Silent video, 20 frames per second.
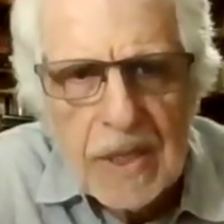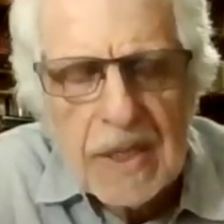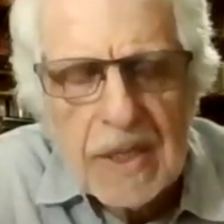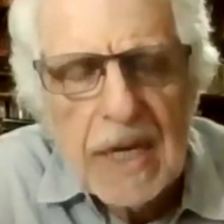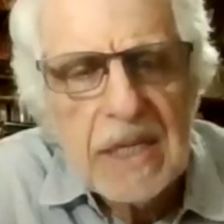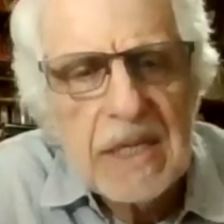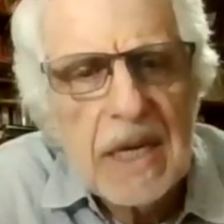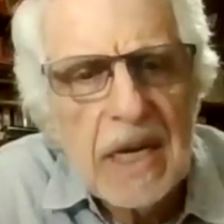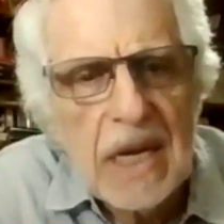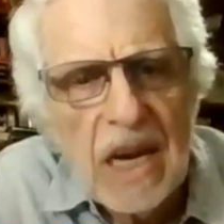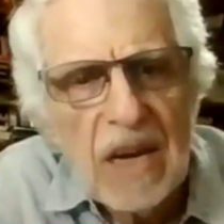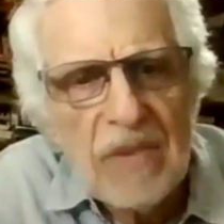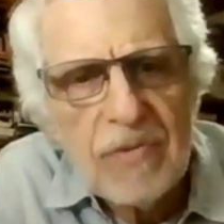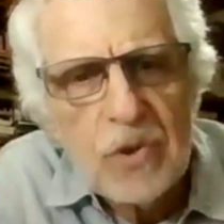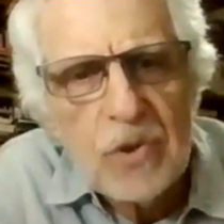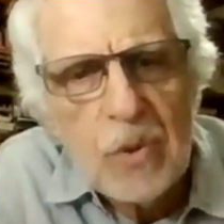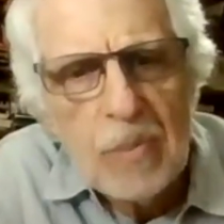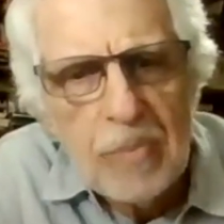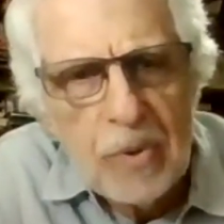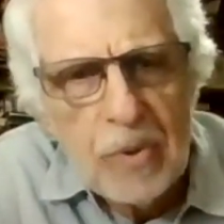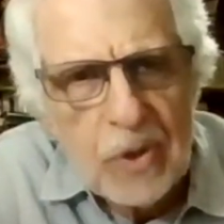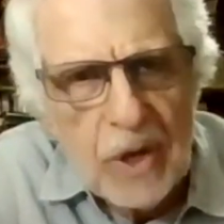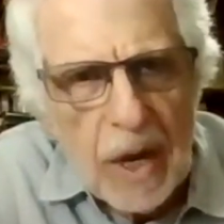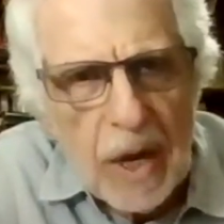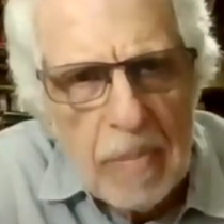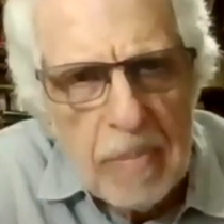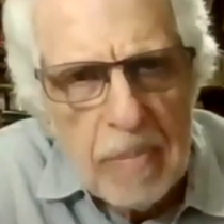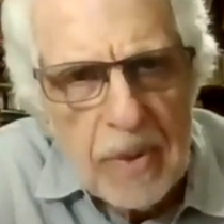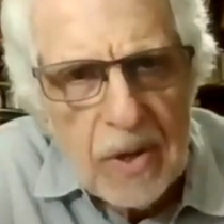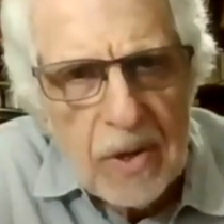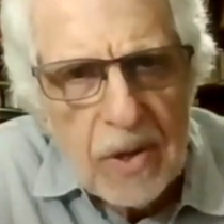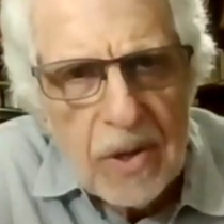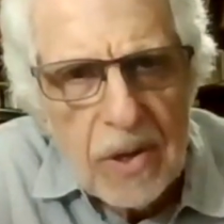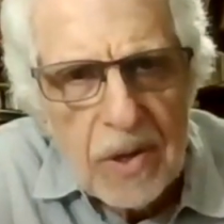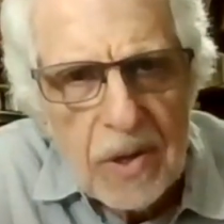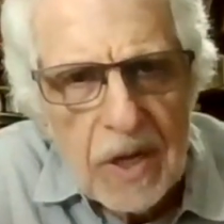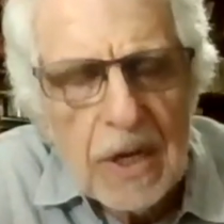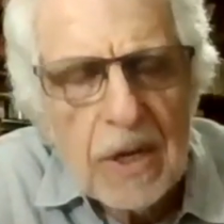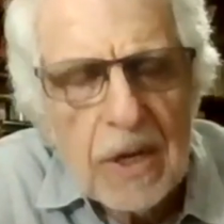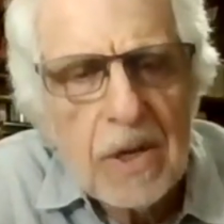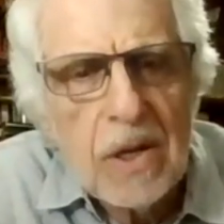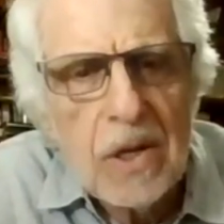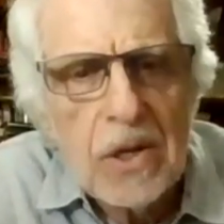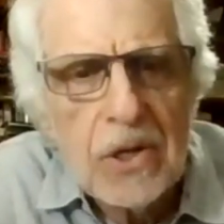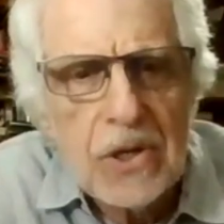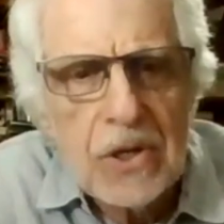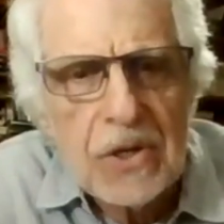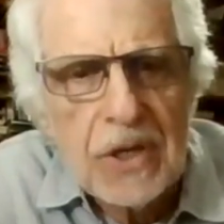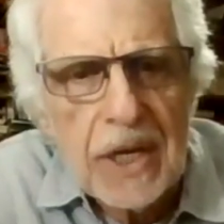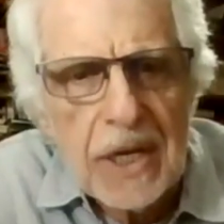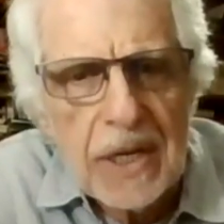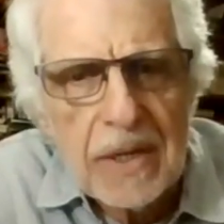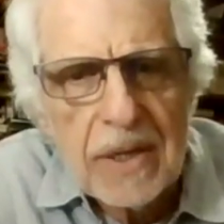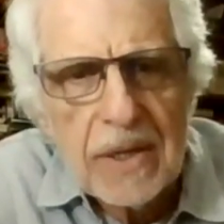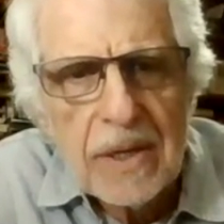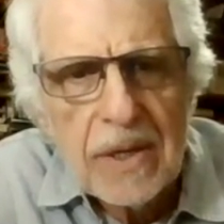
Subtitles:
that they have to put up in learning